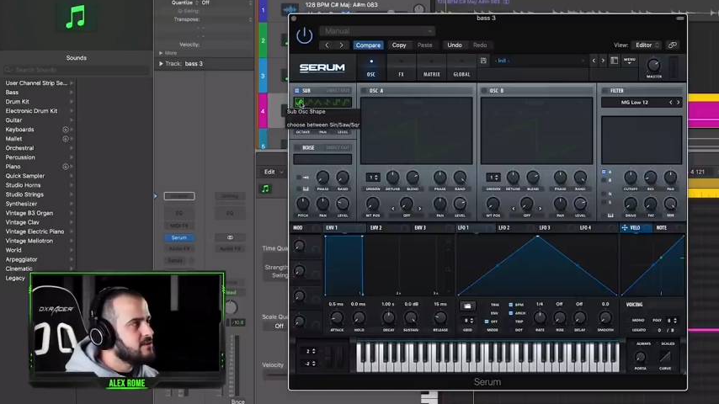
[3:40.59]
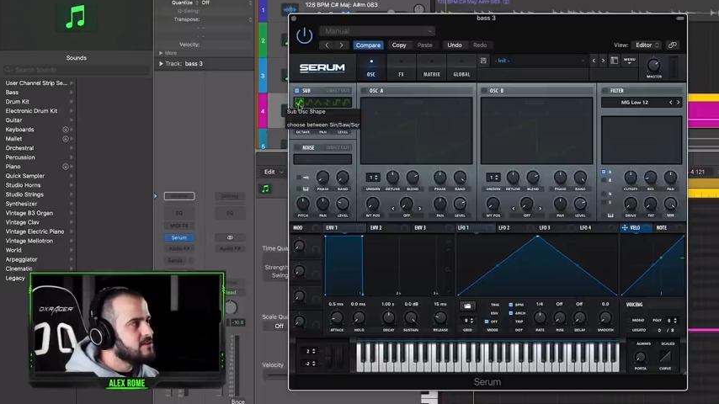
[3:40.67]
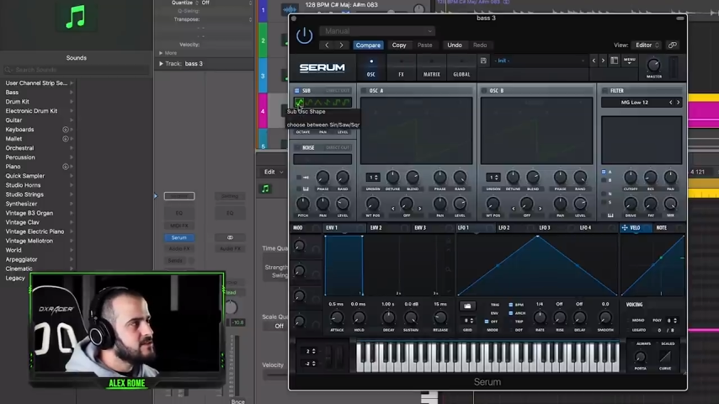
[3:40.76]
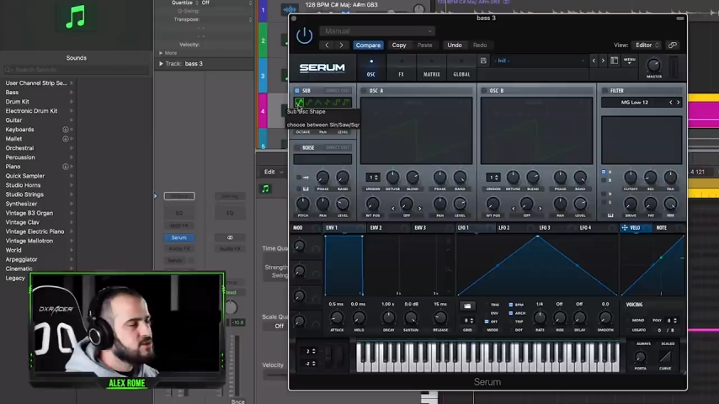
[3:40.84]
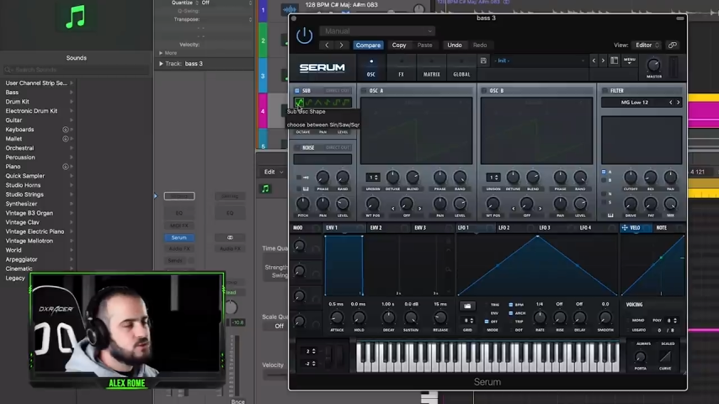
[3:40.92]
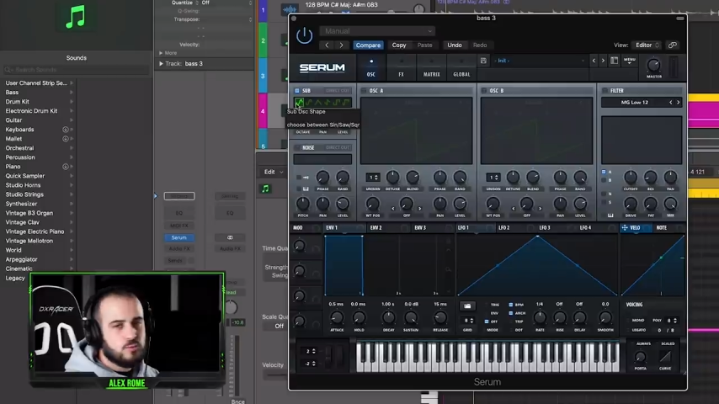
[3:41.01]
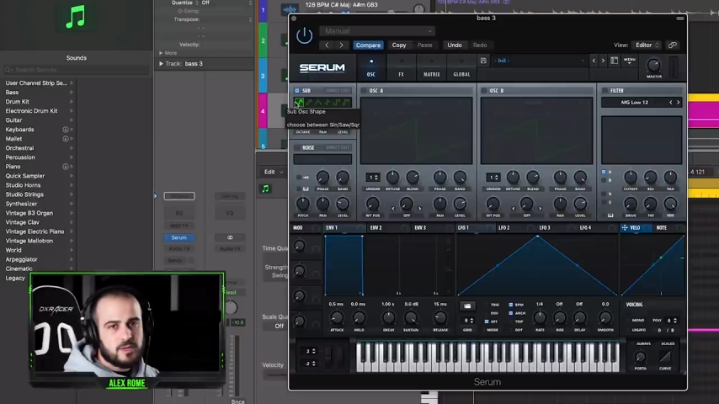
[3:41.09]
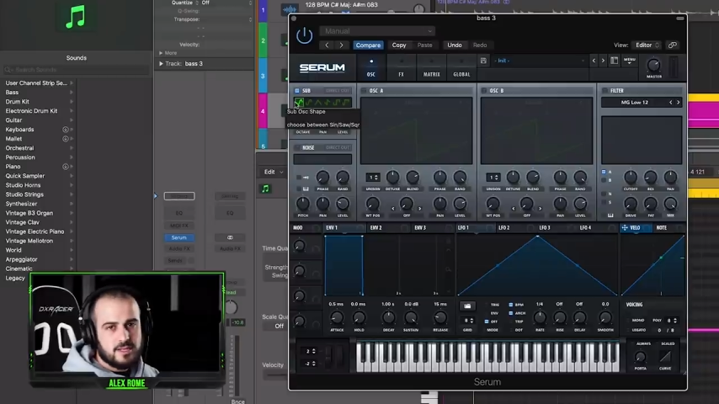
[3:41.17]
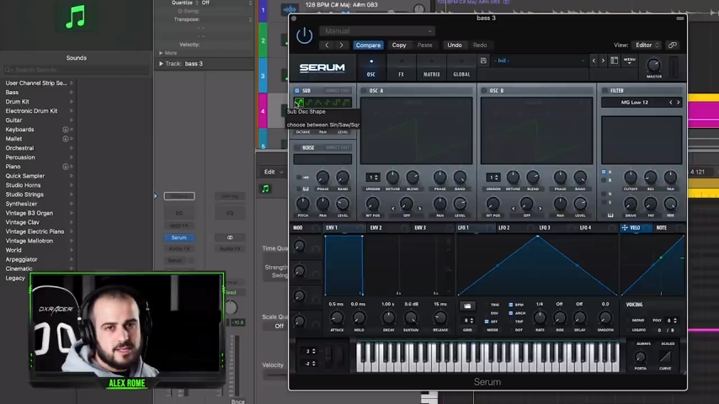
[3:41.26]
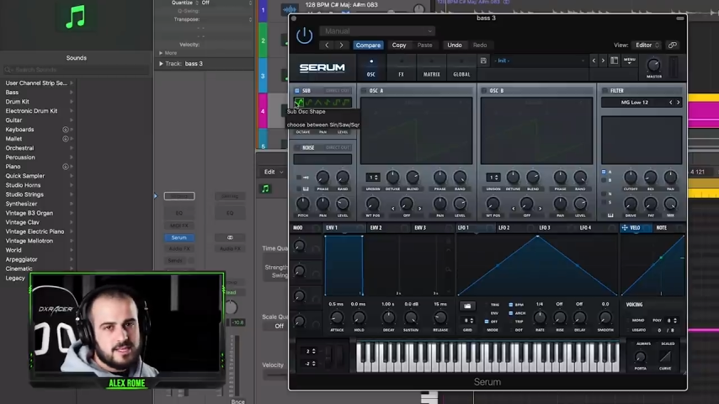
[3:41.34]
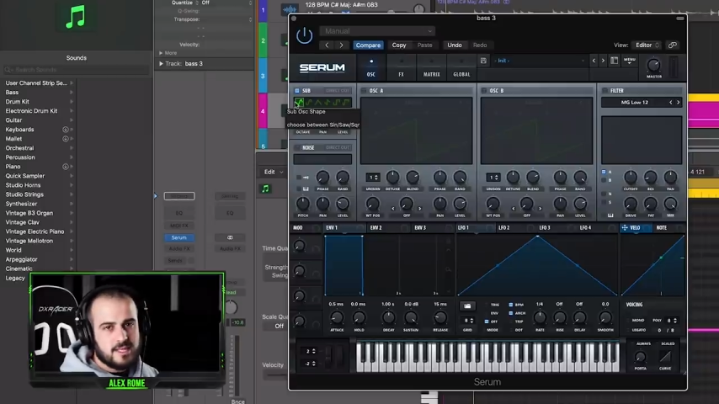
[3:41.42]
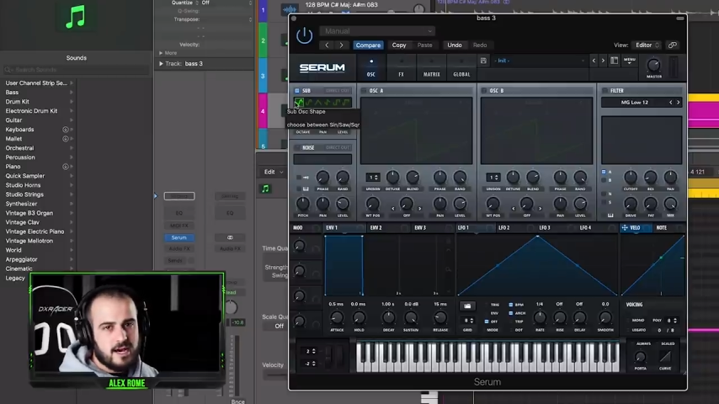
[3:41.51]

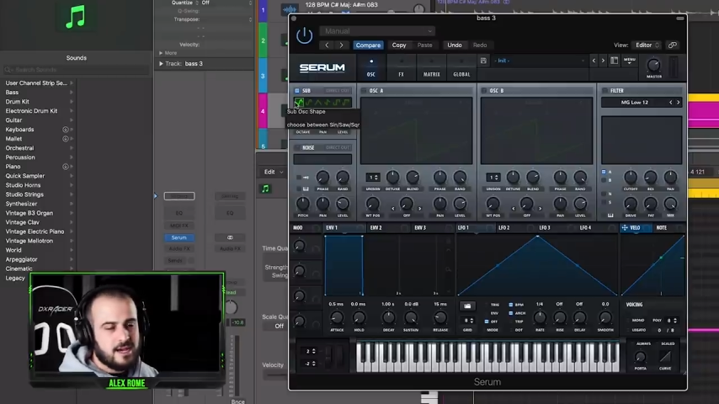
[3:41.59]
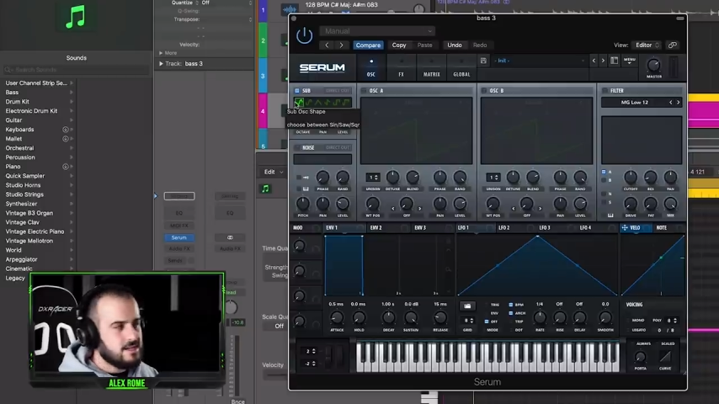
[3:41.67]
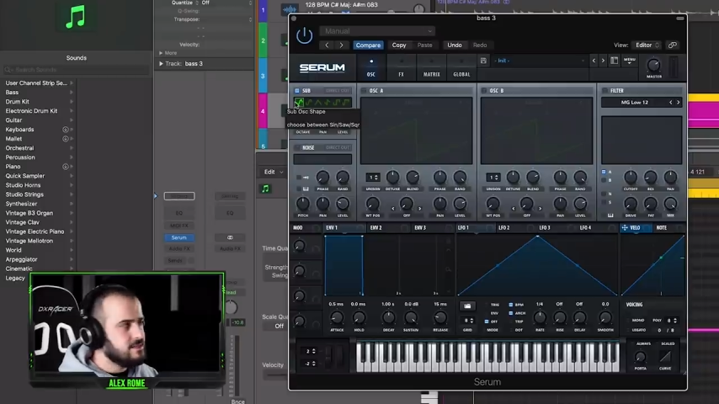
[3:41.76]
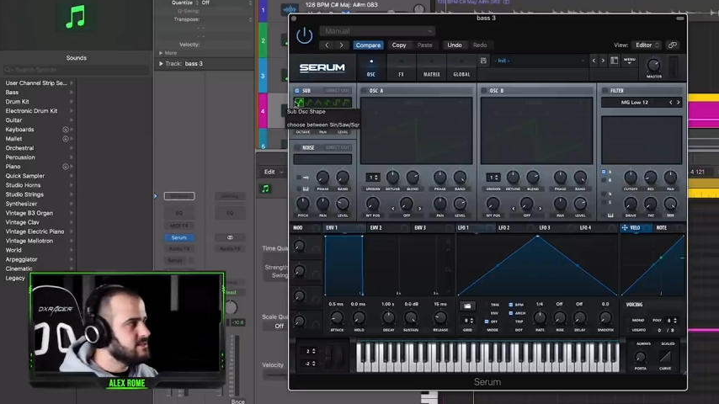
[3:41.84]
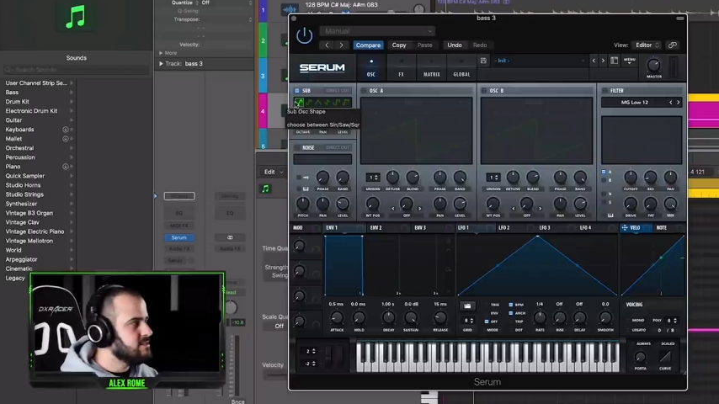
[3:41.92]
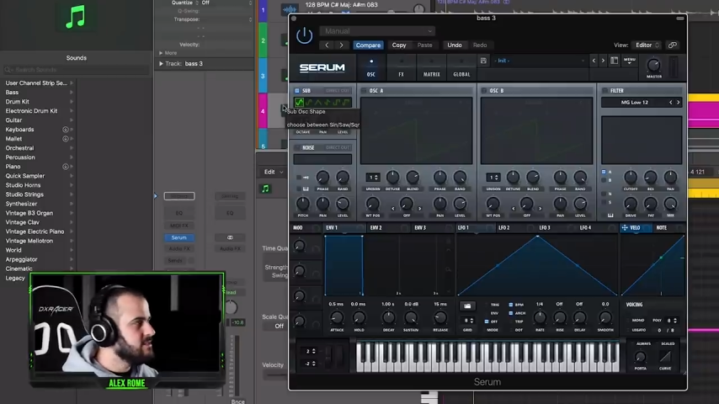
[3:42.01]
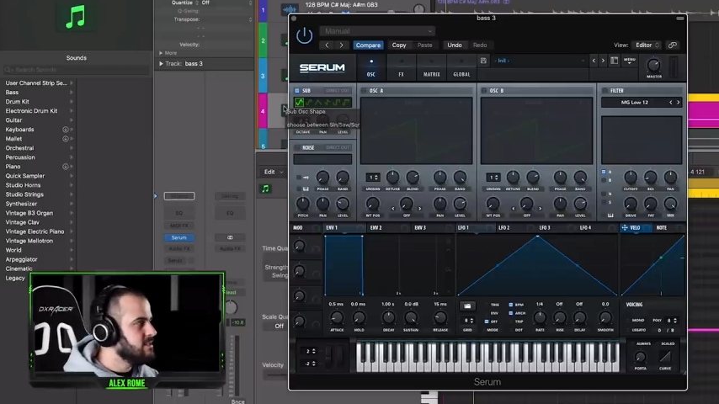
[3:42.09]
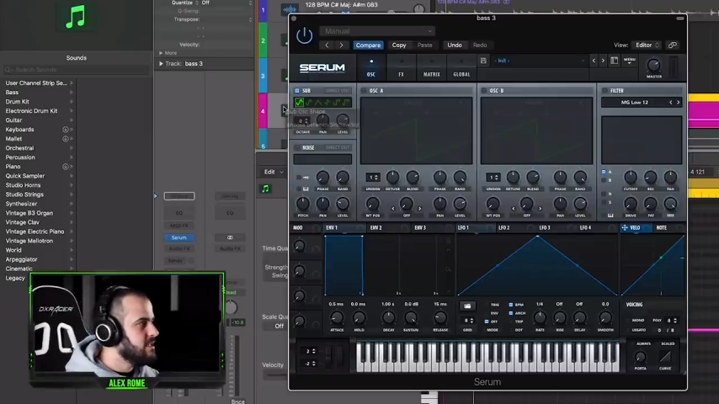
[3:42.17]
squiggly lines.